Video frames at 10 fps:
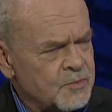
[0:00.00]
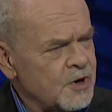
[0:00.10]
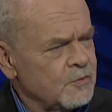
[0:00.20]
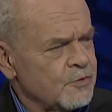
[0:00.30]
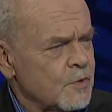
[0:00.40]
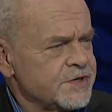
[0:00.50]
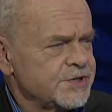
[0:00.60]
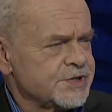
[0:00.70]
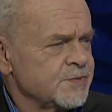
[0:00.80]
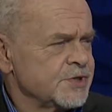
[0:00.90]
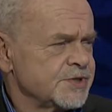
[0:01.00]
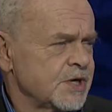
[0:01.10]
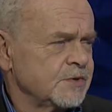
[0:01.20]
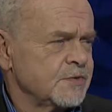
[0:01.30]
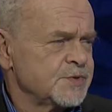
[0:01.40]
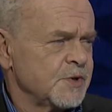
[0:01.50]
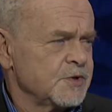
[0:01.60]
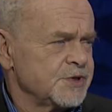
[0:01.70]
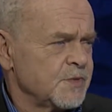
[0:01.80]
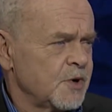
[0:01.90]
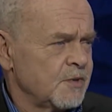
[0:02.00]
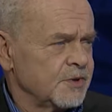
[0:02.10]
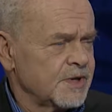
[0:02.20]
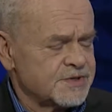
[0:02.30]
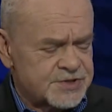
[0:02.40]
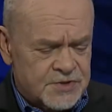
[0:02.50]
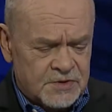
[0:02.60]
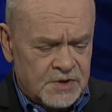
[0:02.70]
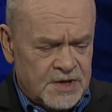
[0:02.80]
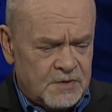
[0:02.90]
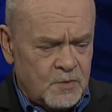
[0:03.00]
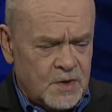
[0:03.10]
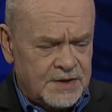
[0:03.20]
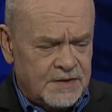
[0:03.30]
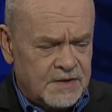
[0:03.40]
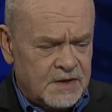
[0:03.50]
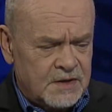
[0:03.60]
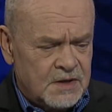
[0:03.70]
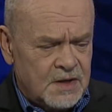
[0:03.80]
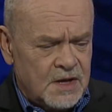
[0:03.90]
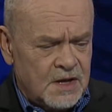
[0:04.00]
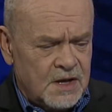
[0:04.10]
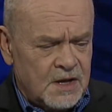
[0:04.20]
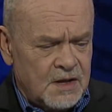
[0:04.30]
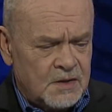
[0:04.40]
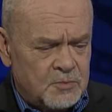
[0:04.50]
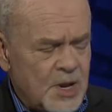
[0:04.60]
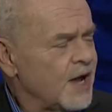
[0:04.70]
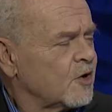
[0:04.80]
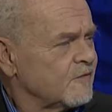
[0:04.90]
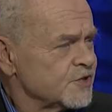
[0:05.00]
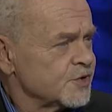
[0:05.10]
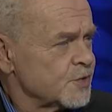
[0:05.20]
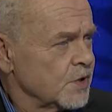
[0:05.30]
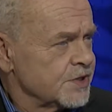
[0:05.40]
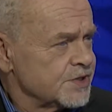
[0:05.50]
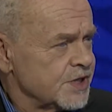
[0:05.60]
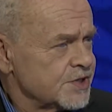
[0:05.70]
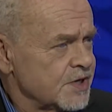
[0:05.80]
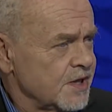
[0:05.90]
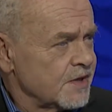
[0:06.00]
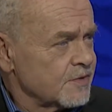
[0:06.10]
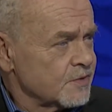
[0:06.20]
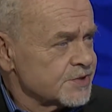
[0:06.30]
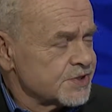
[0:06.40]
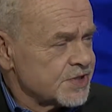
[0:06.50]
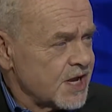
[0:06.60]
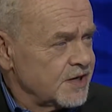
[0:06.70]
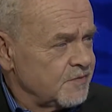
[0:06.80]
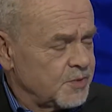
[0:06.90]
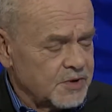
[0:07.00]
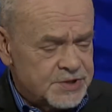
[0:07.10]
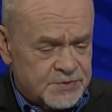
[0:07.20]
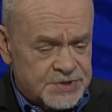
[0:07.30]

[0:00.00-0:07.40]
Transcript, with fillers: problem with racism in the st louis police department that's certainly what the uh, black officers organization the ethical mm -hmm. society of police